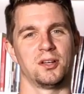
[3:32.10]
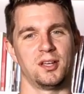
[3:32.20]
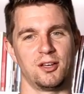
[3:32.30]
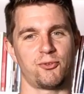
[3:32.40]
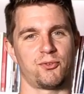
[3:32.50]

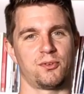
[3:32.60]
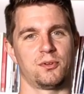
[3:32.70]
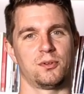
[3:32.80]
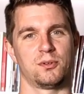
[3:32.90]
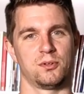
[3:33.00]
If
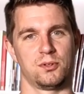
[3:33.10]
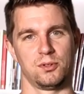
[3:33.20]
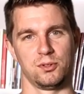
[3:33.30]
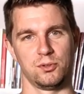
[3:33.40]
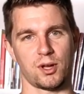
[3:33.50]

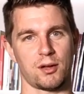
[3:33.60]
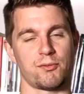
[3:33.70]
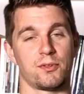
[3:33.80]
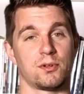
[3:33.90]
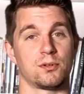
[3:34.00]
you
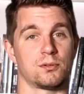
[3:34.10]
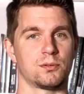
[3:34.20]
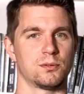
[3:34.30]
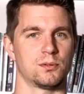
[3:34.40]
have the